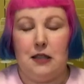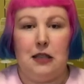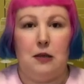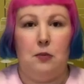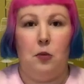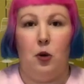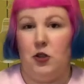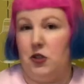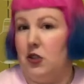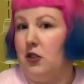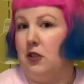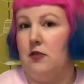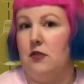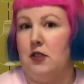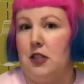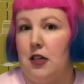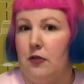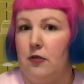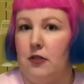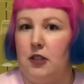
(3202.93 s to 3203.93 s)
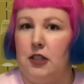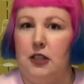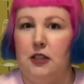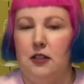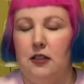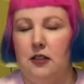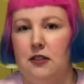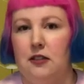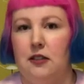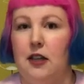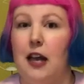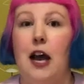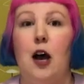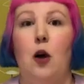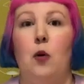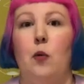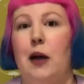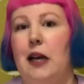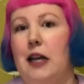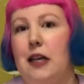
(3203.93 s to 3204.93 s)
the positives definitely
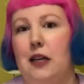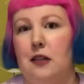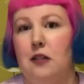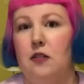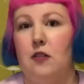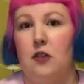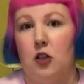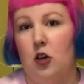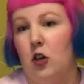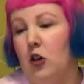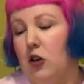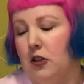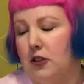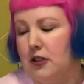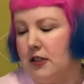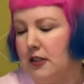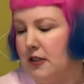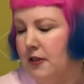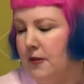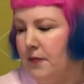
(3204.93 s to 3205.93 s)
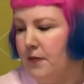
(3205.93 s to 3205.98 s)
outweigh the cons.